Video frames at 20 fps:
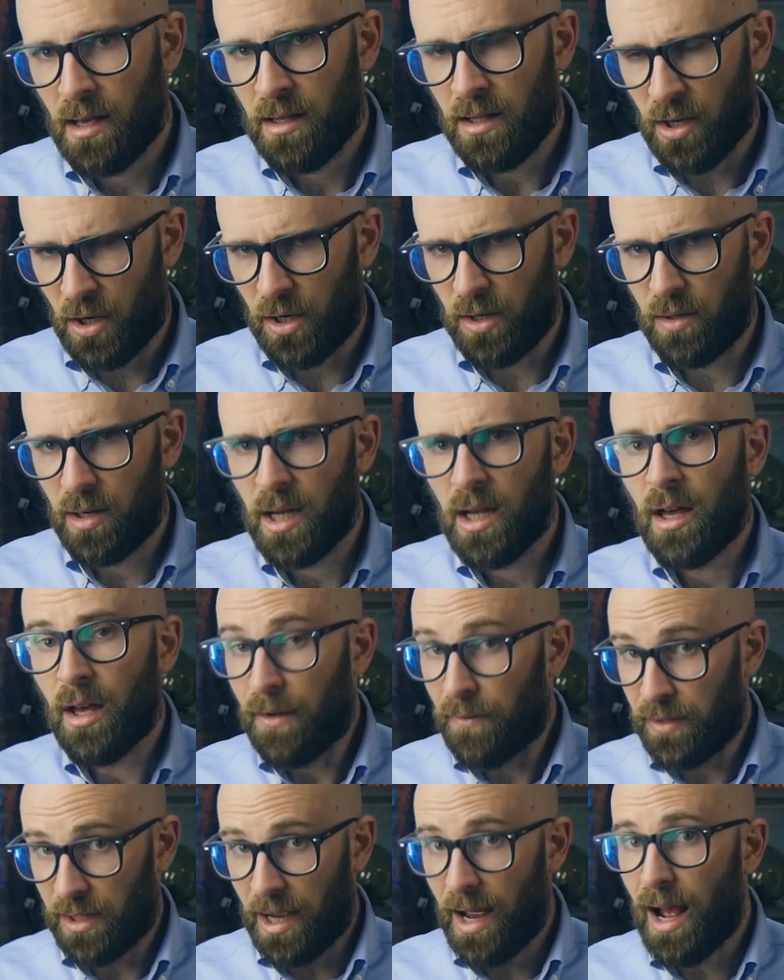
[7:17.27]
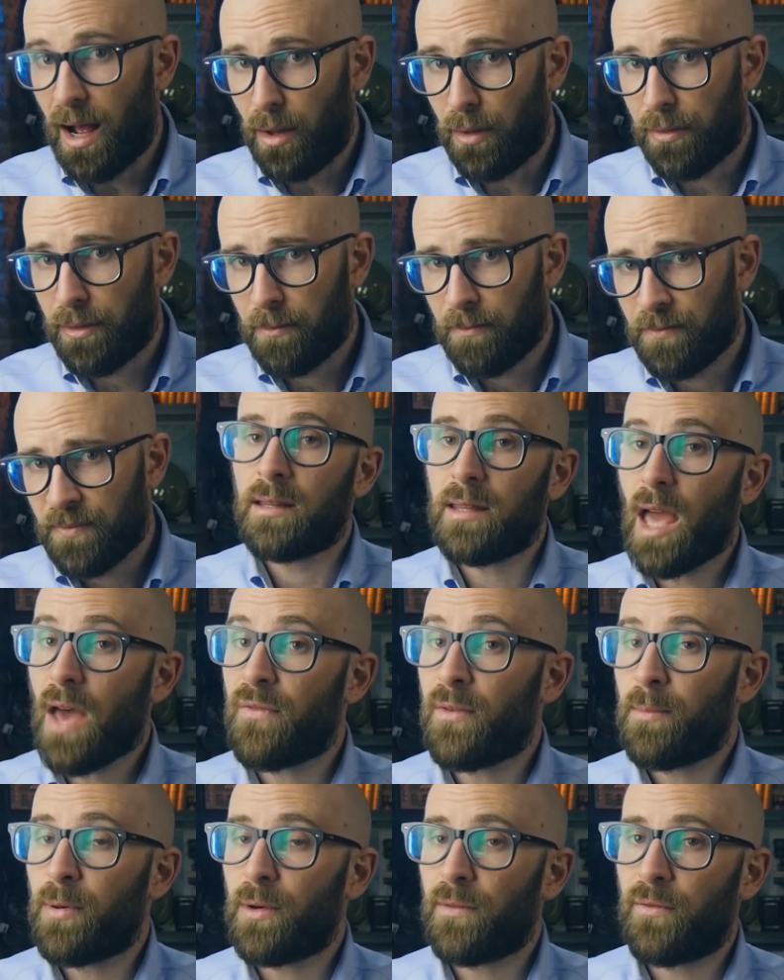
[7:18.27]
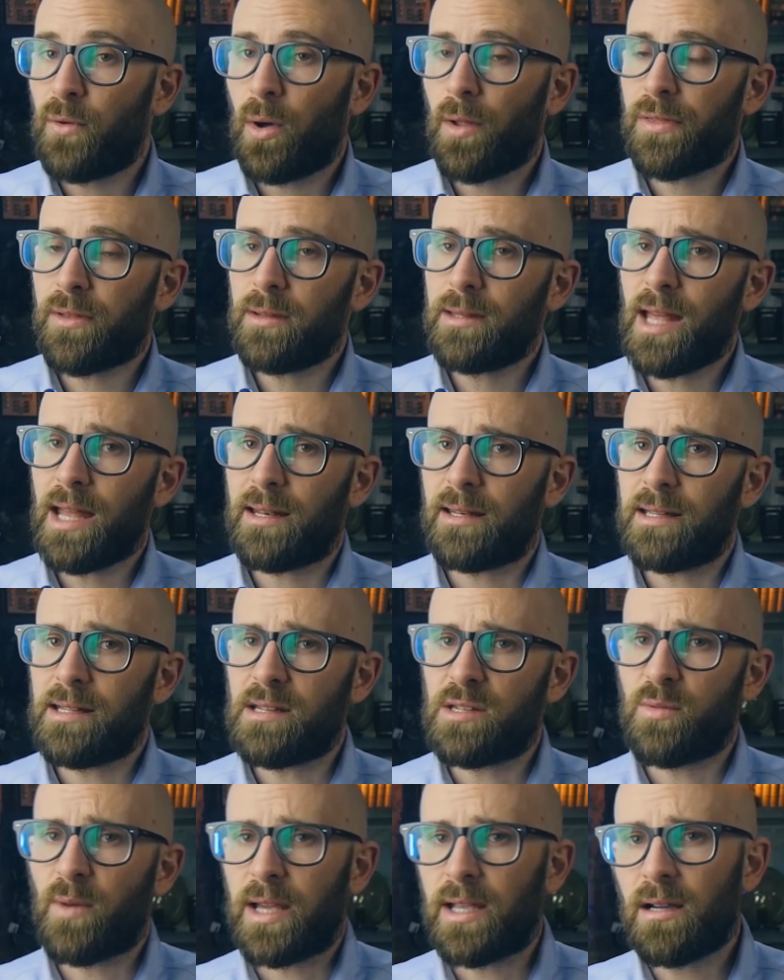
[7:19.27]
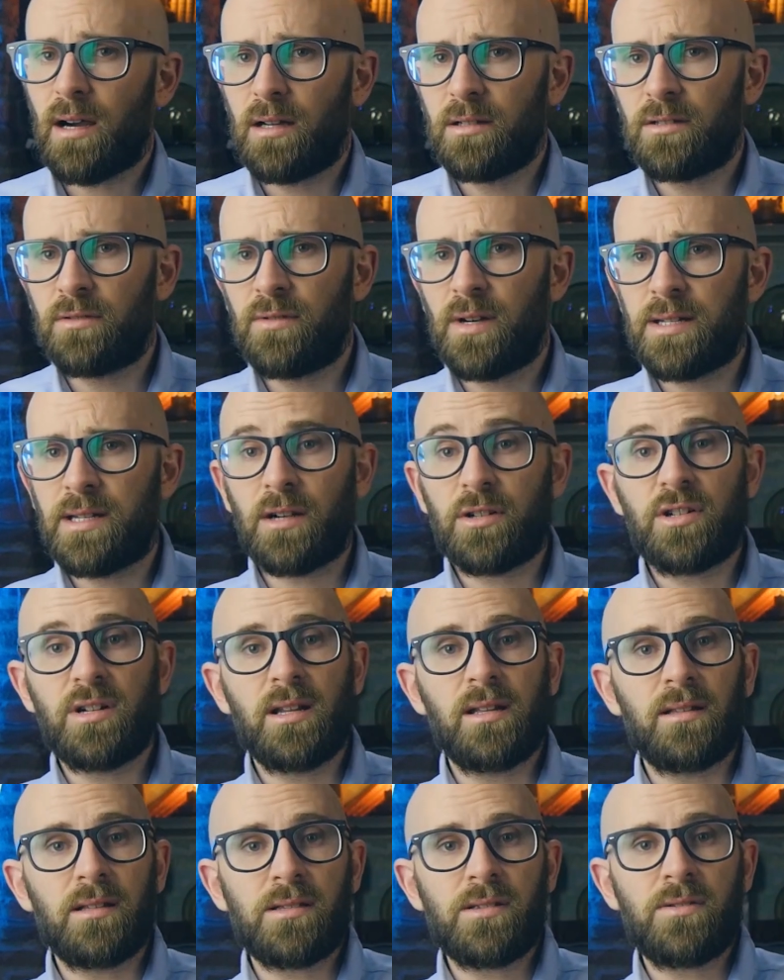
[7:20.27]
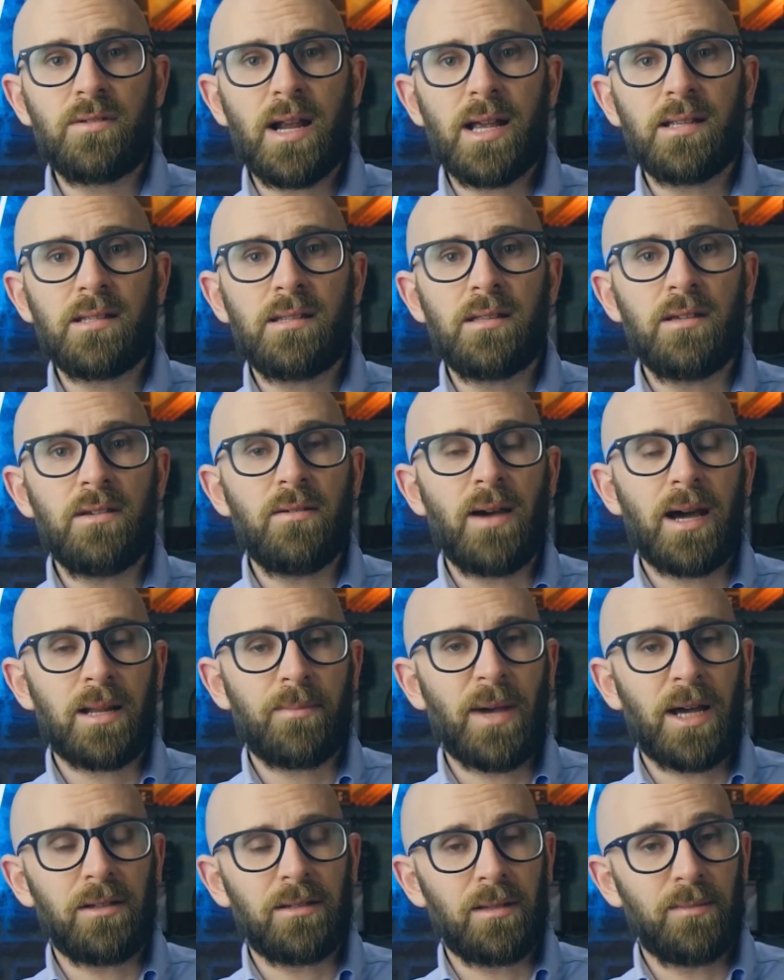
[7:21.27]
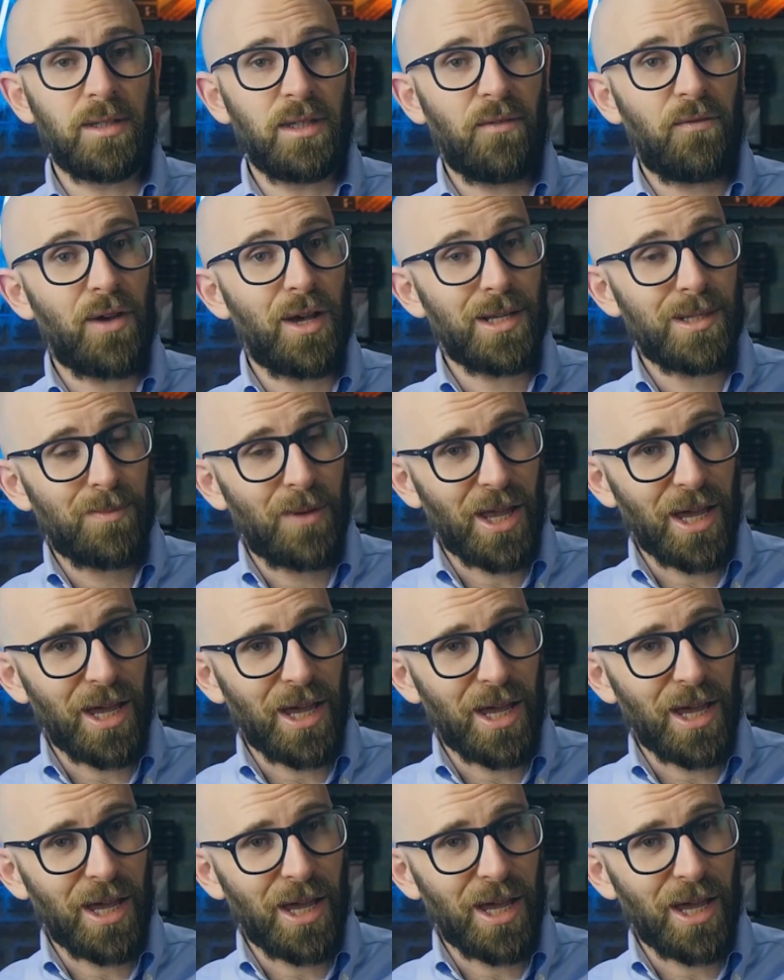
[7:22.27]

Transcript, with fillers: You know, for your health. The effort put forth could then lead to a carnal reduction in the stress that you had about them in the first